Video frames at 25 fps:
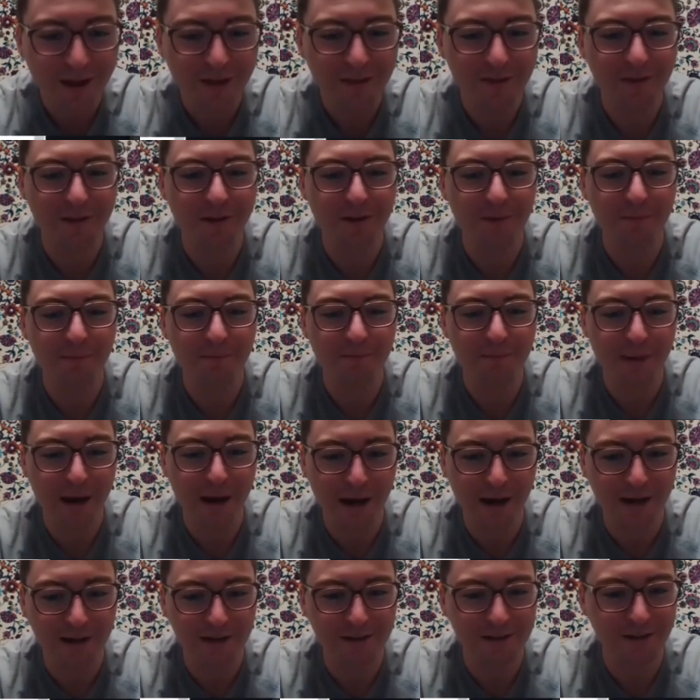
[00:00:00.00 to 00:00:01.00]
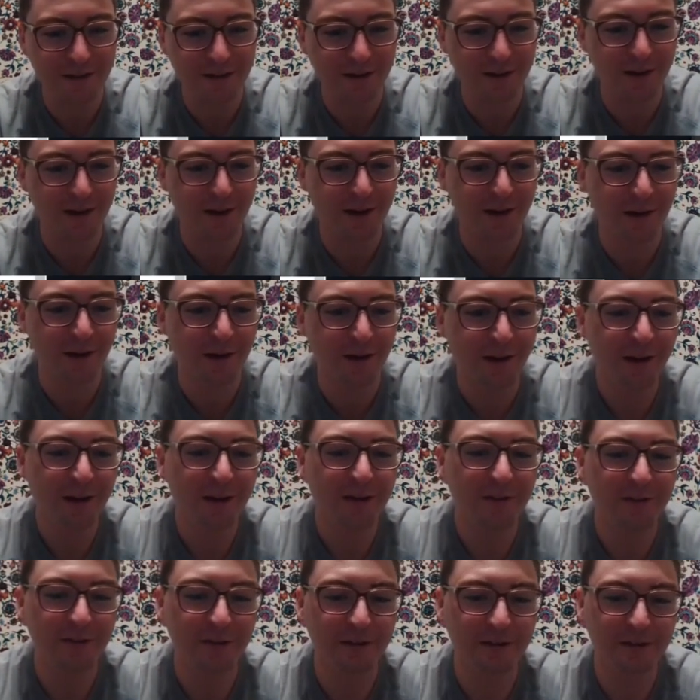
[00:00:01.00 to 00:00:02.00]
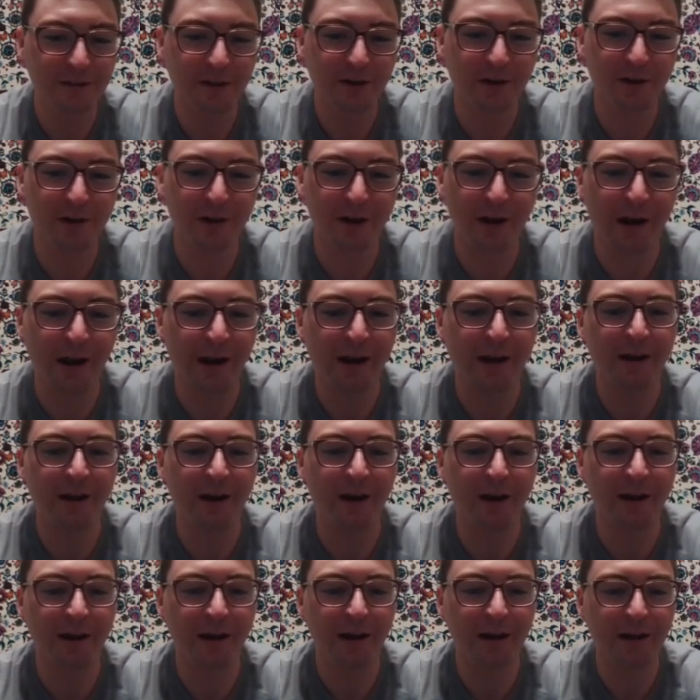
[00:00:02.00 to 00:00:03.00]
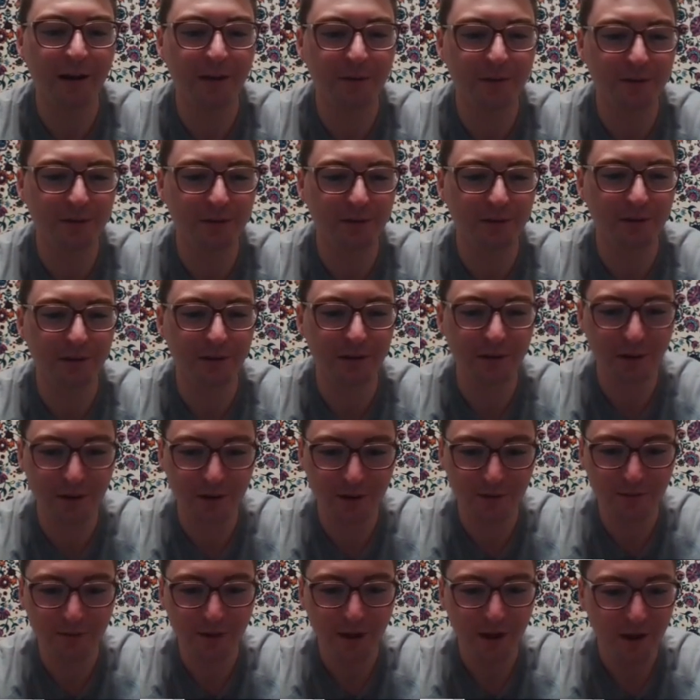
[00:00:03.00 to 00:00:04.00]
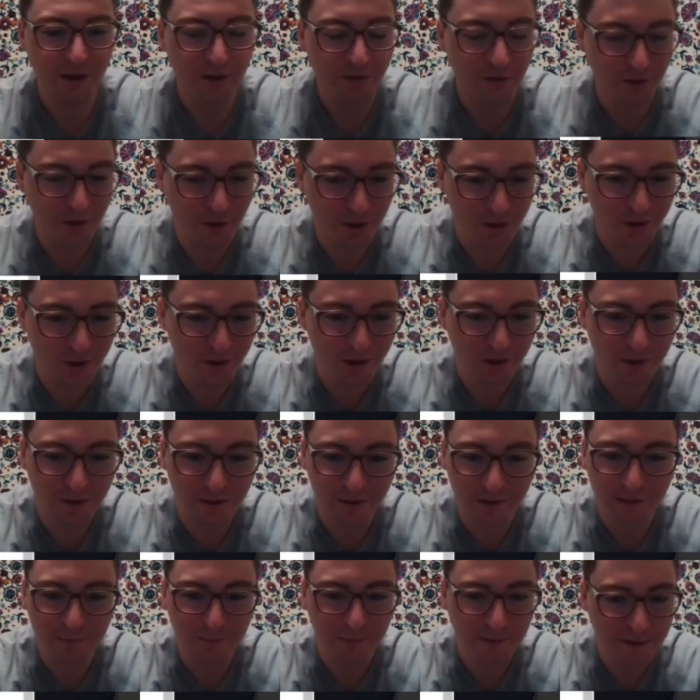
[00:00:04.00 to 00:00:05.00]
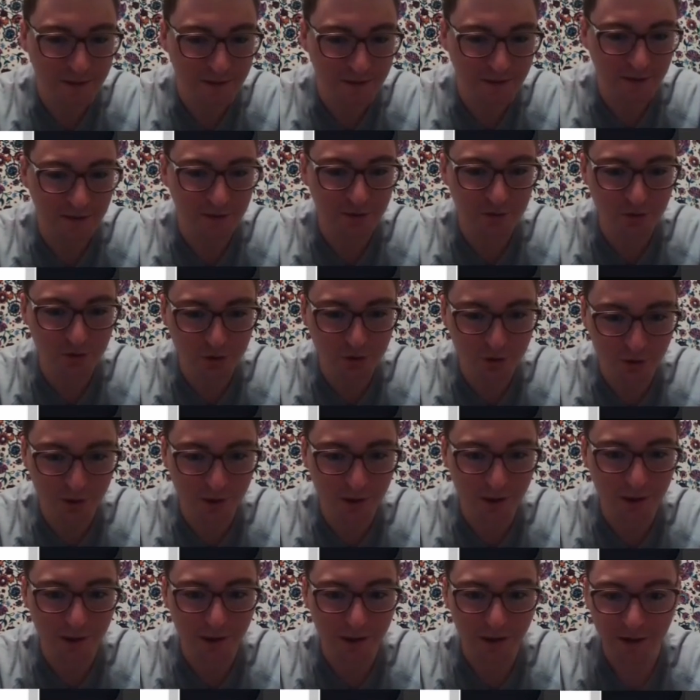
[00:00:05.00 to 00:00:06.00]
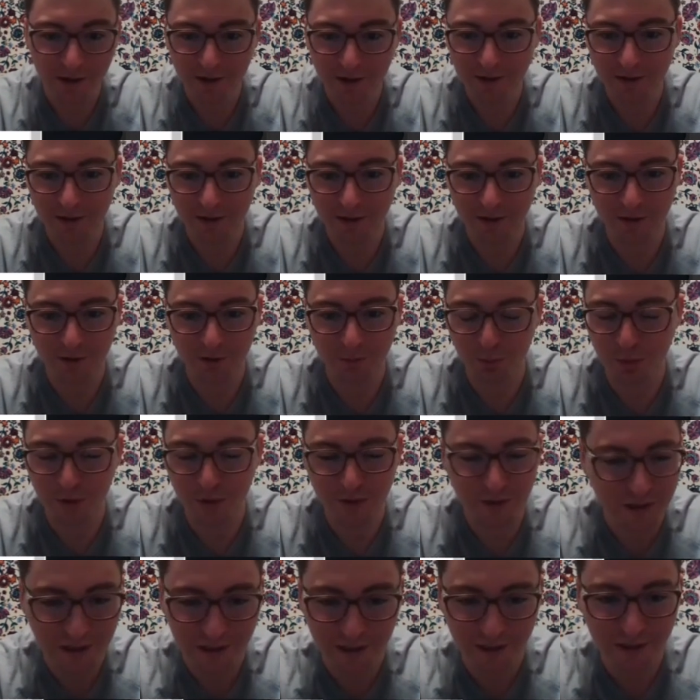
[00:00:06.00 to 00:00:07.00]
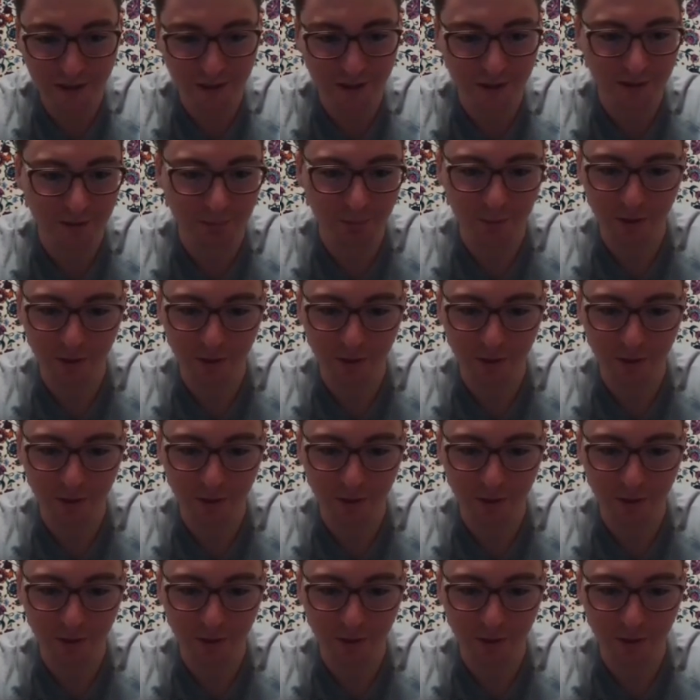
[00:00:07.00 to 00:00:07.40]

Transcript: the max on this car, and I absolutely love the hood. They must enjoy patina